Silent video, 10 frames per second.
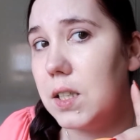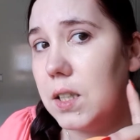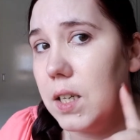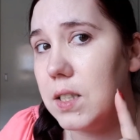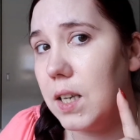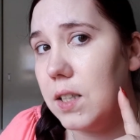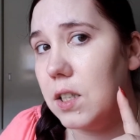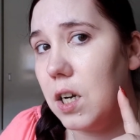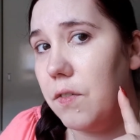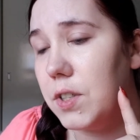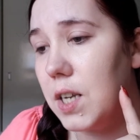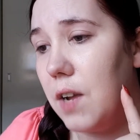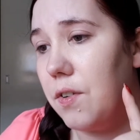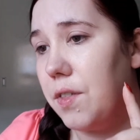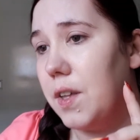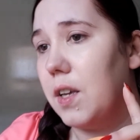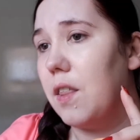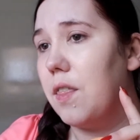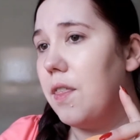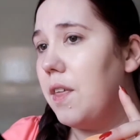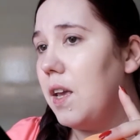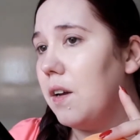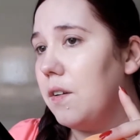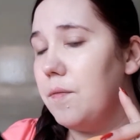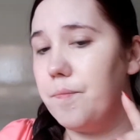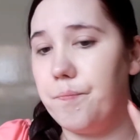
that's kind of covered everything there.